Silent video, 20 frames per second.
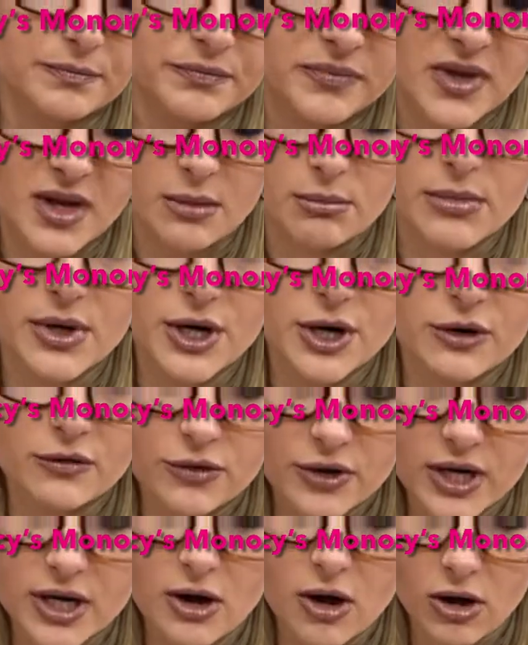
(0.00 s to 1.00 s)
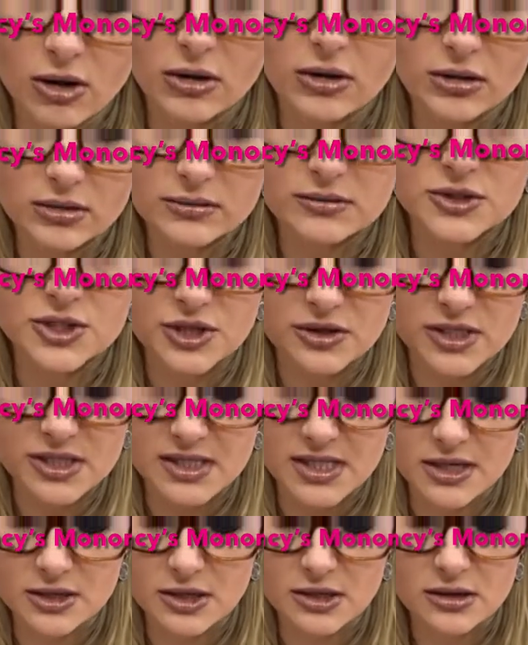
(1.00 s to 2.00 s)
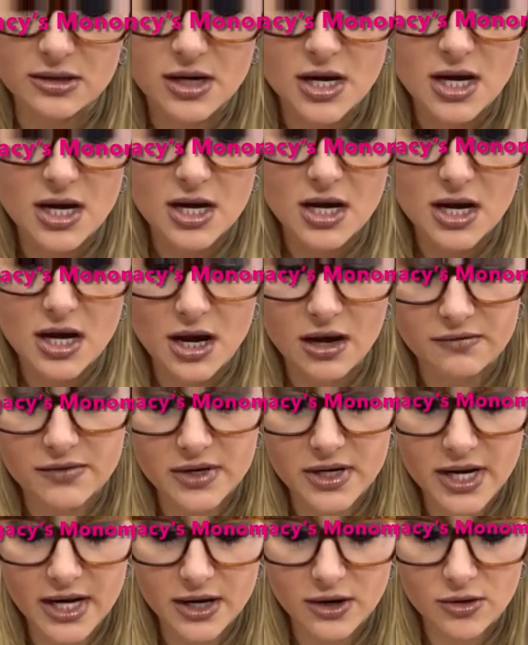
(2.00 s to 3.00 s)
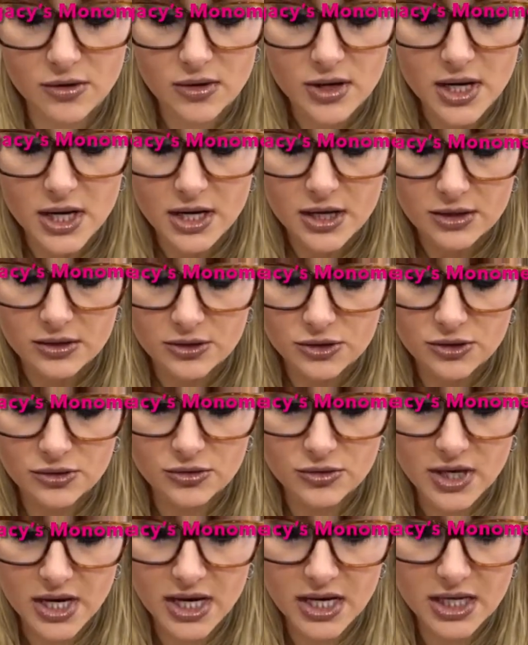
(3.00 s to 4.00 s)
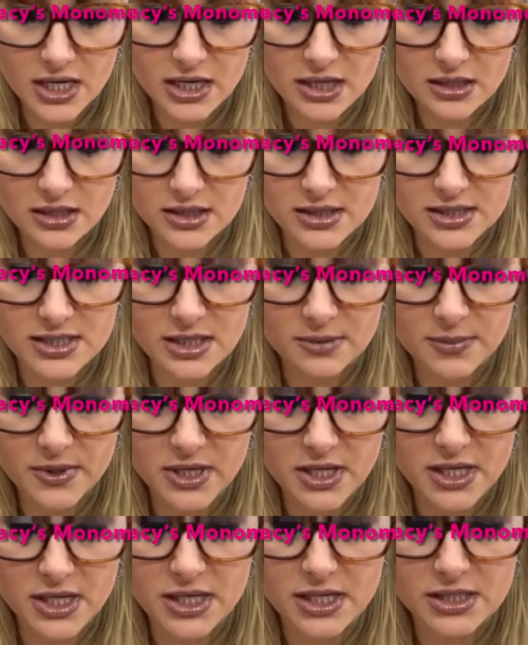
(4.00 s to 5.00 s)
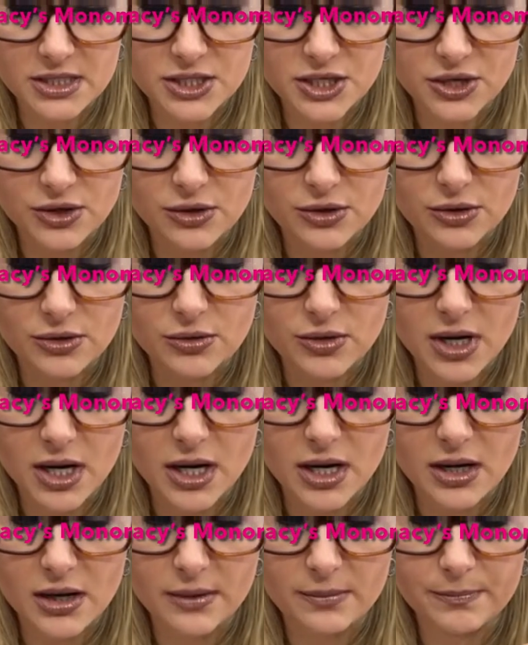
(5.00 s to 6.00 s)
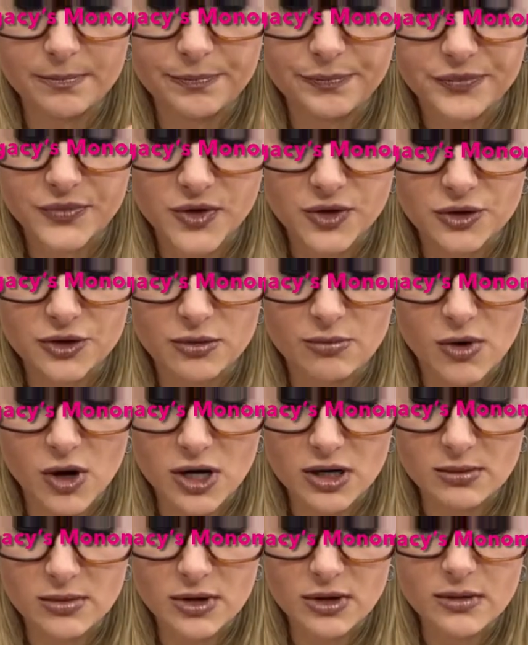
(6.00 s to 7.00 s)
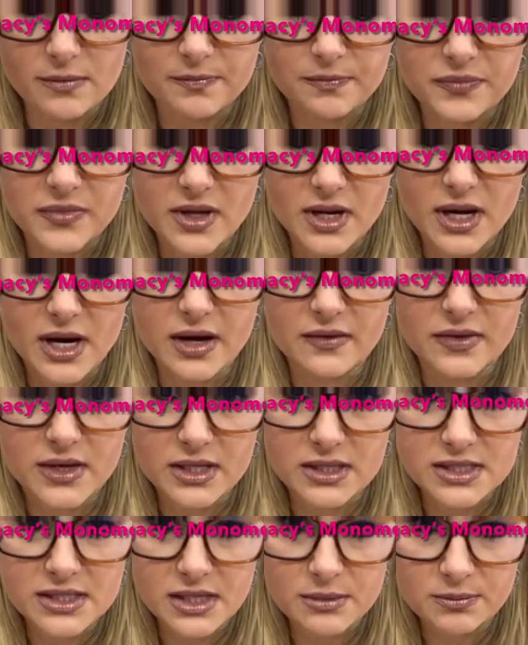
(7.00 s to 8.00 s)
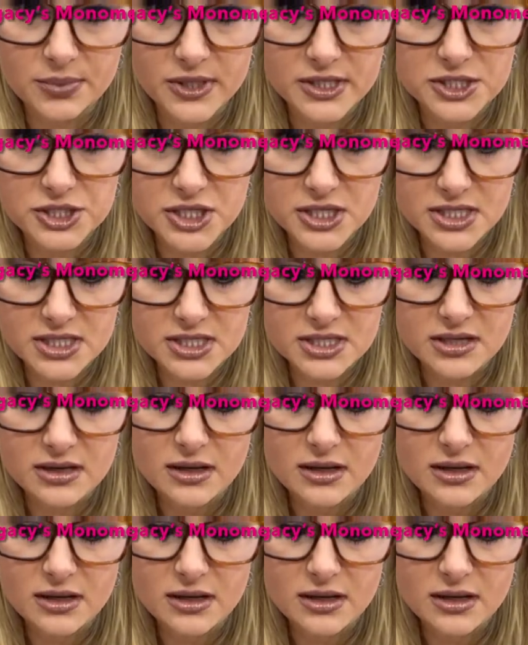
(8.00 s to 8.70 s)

maneuver it all to the center of the nail, you can dip it into your monomer and then simply just